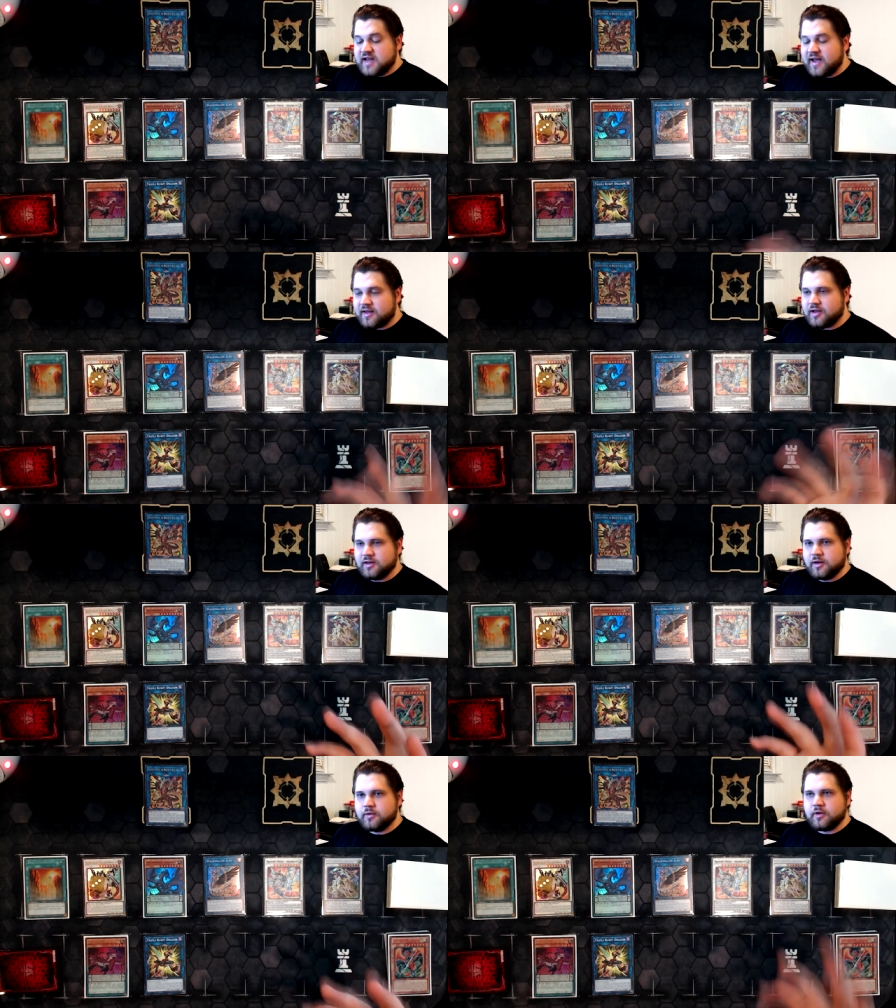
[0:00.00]
the
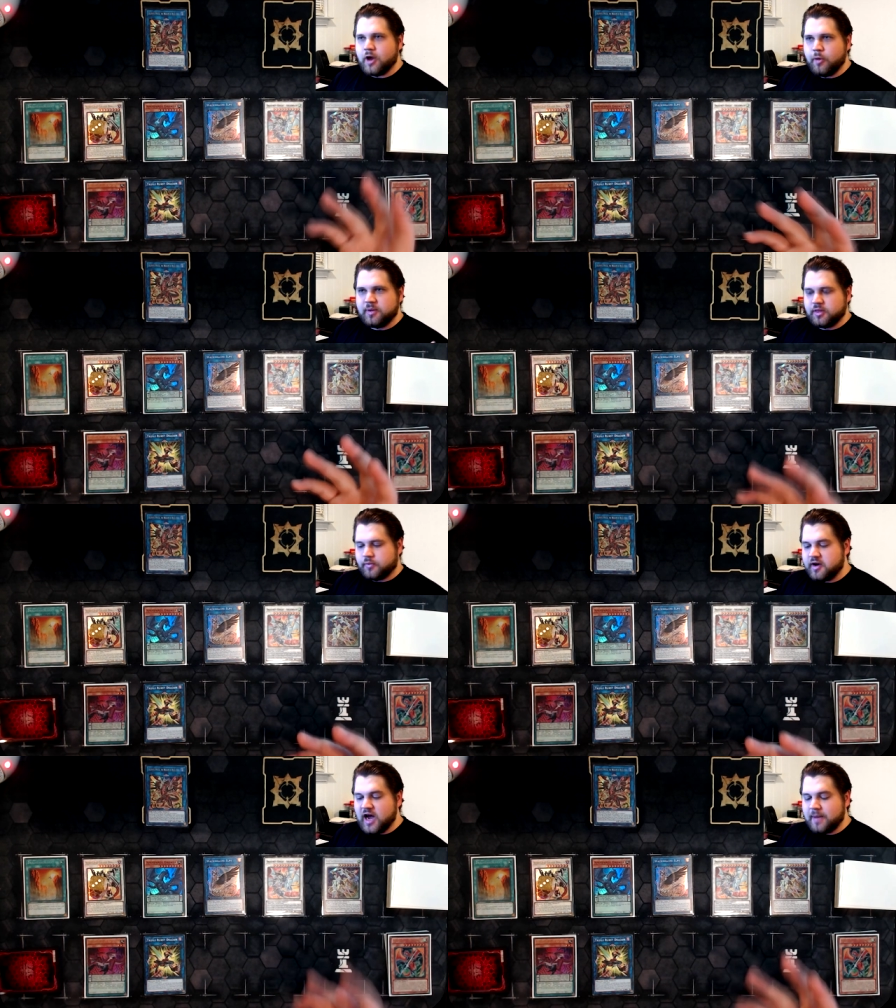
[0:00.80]
deck can literally
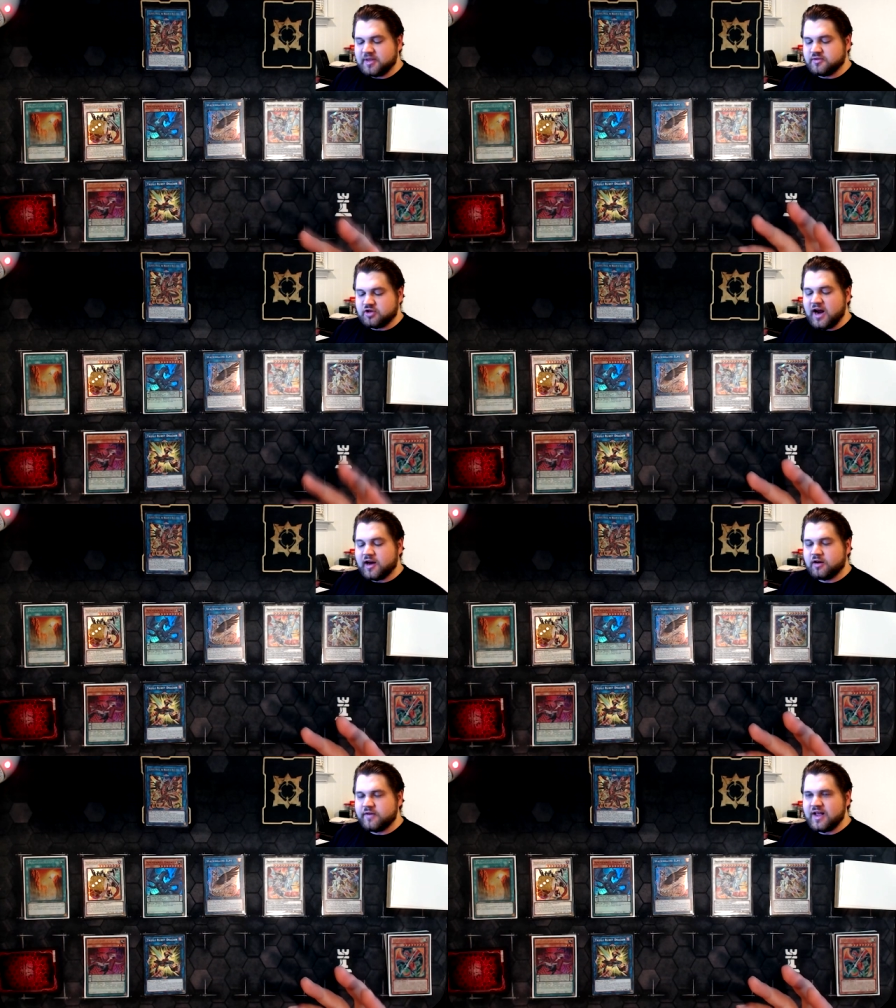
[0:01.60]
open three copies
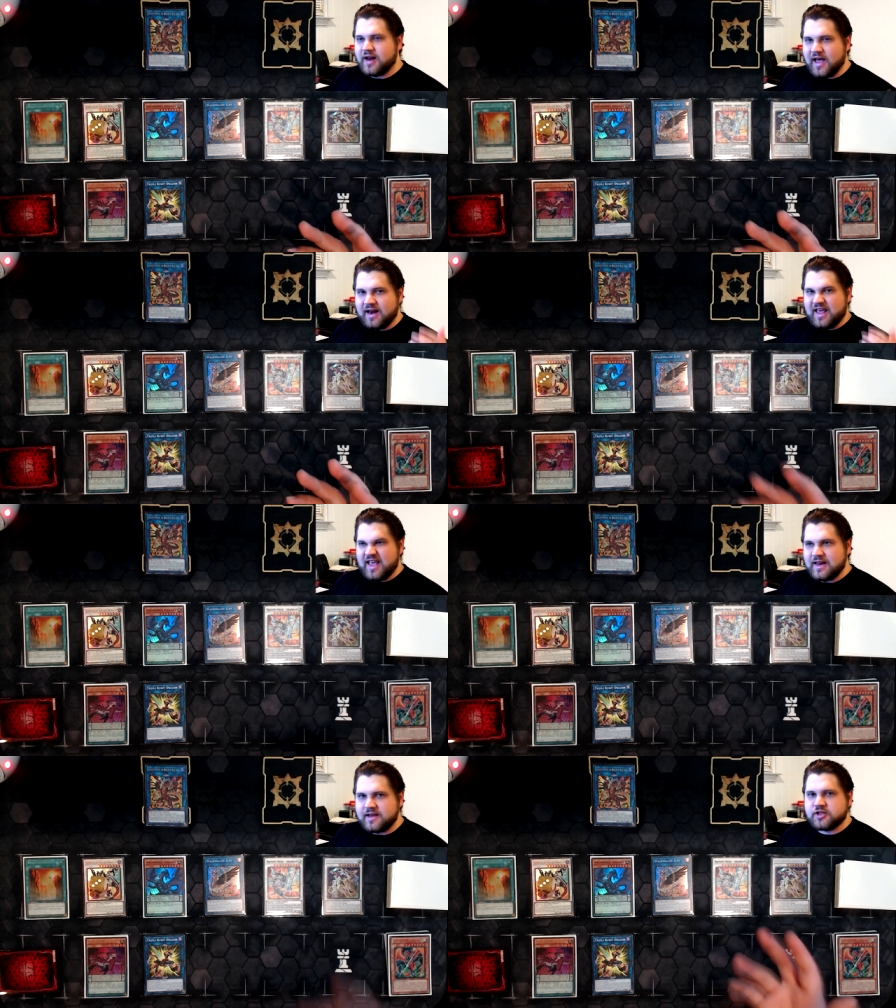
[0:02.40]
of Dragon Ravine and